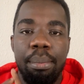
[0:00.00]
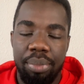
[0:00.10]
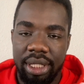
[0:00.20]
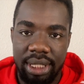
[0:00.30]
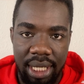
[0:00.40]

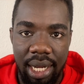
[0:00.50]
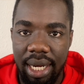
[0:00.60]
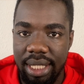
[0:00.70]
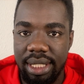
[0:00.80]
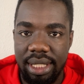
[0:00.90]
practical
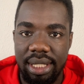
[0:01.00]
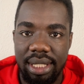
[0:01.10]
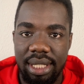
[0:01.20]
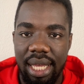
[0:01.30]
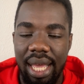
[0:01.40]

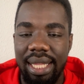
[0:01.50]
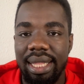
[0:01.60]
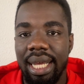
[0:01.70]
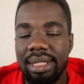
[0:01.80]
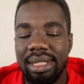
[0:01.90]
lessons, and
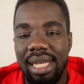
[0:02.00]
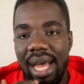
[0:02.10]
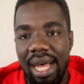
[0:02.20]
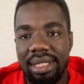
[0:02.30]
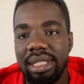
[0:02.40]
that
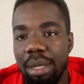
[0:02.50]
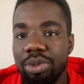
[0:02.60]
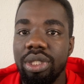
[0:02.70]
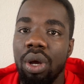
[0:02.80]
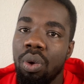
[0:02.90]
adds up
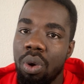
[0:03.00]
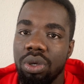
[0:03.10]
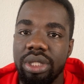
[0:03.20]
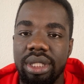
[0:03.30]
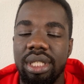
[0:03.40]
to the cost.